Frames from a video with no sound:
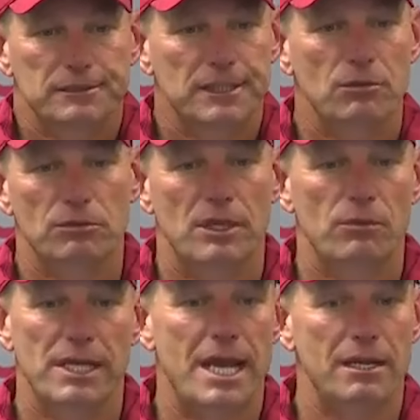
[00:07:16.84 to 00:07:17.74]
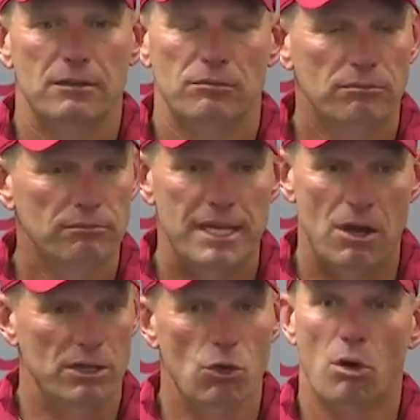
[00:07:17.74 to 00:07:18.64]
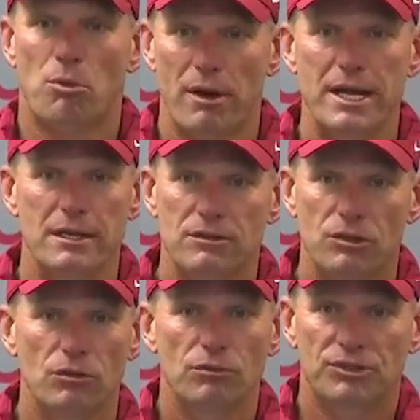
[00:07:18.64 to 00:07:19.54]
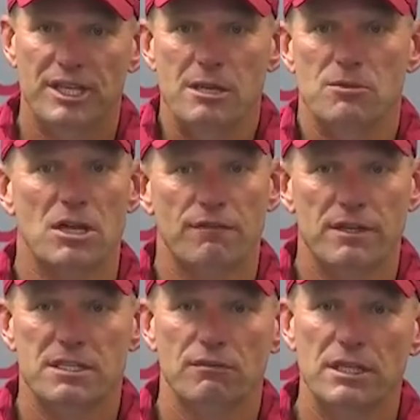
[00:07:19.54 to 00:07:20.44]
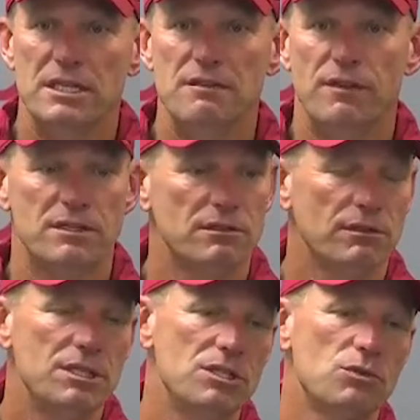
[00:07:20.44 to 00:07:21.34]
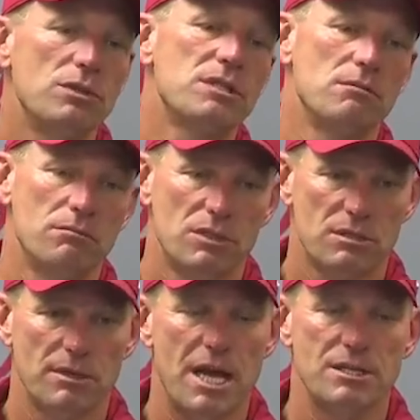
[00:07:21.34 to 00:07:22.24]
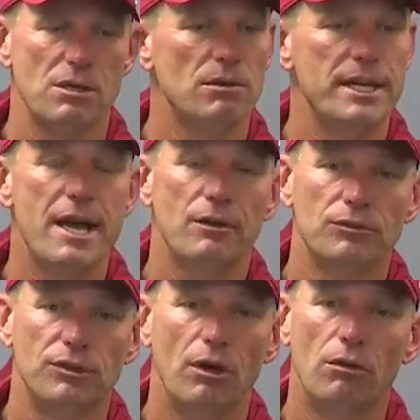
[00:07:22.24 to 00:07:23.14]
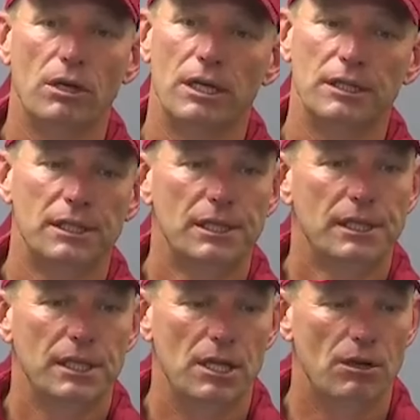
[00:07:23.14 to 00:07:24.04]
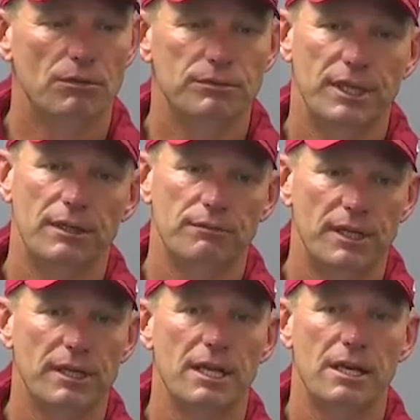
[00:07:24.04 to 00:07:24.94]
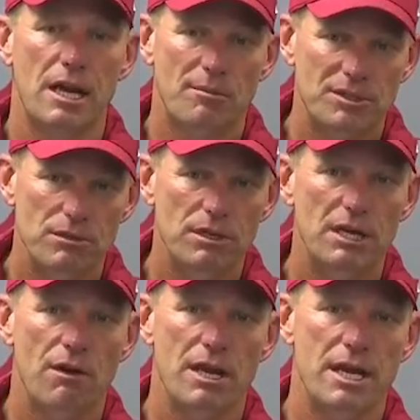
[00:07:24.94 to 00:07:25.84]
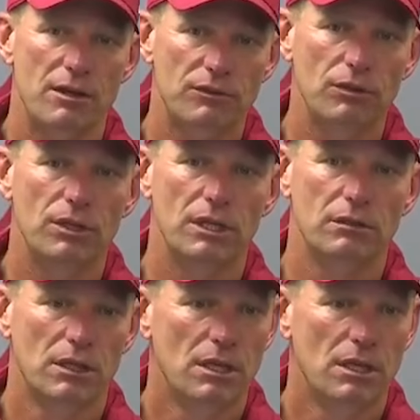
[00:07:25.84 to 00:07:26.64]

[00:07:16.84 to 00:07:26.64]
that we got to now incorporate into schemes offensively and defensively just with some guys going down. So, you know, they're getting an opportunity right now, too,